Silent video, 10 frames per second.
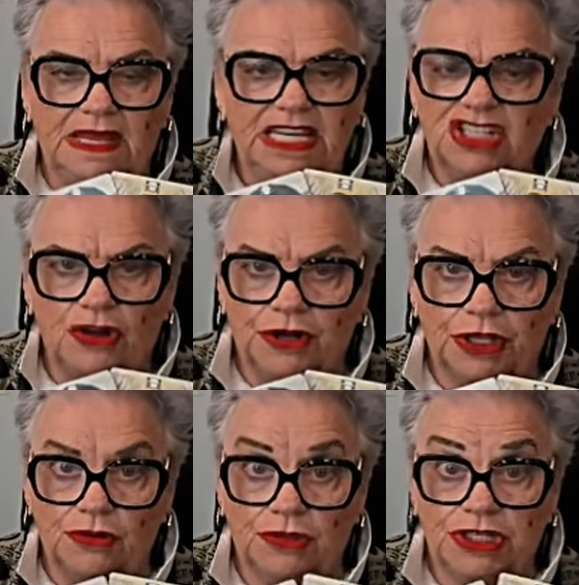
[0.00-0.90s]
He's not
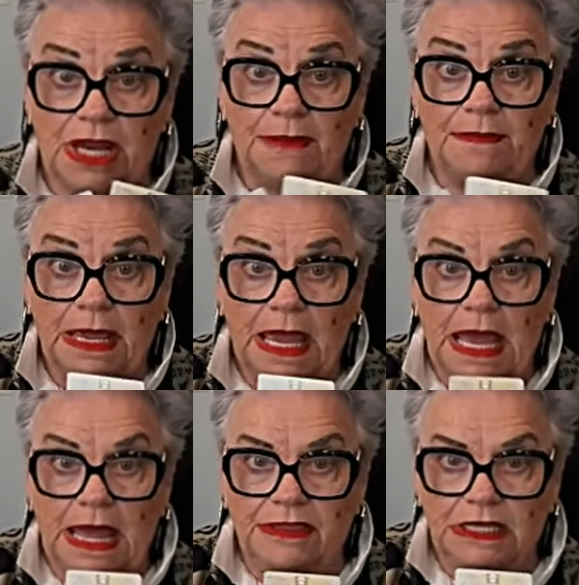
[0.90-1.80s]
in good shape,
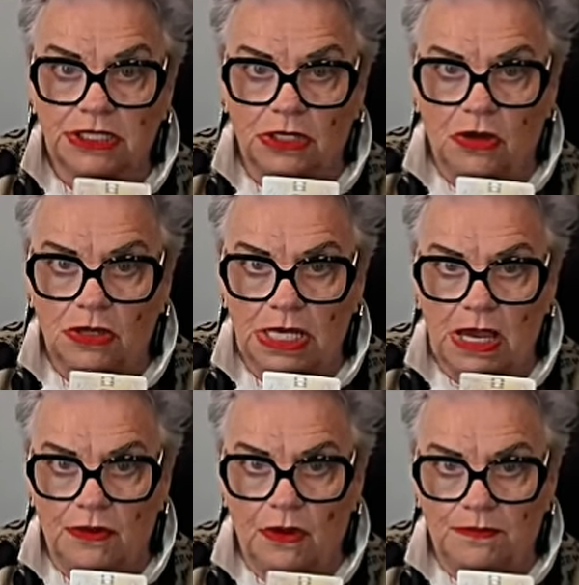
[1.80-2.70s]
and there's a lot
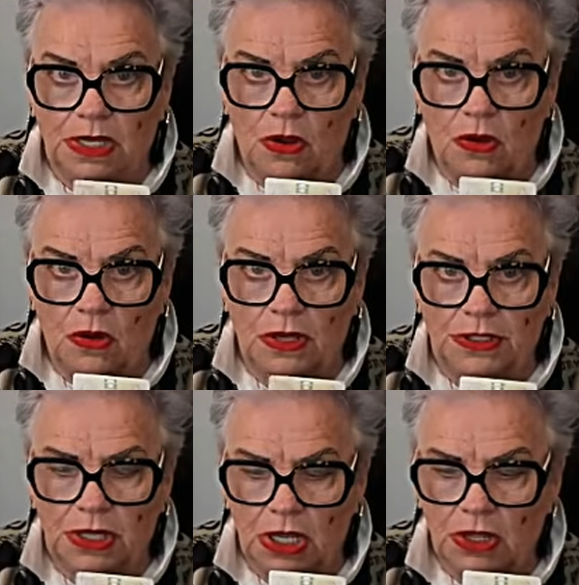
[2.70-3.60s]
going on
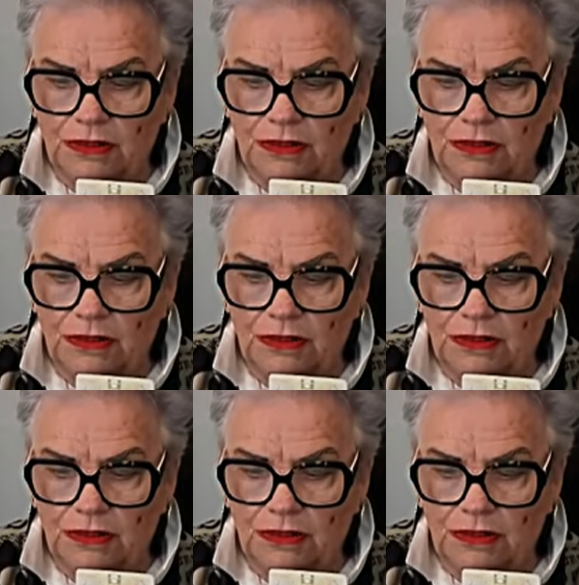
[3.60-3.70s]
behind